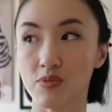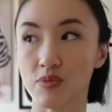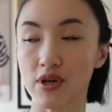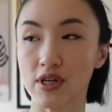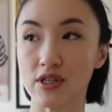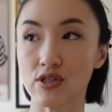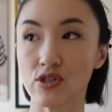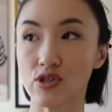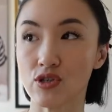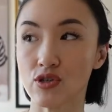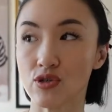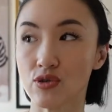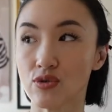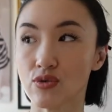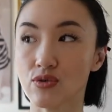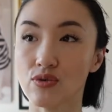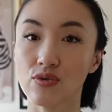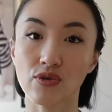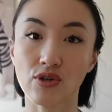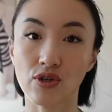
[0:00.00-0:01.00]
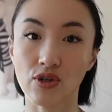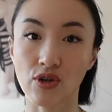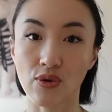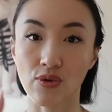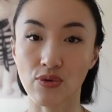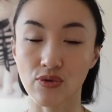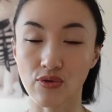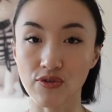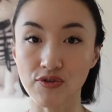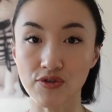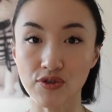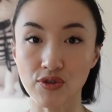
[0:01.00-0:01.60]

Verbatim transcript: to bring to thrift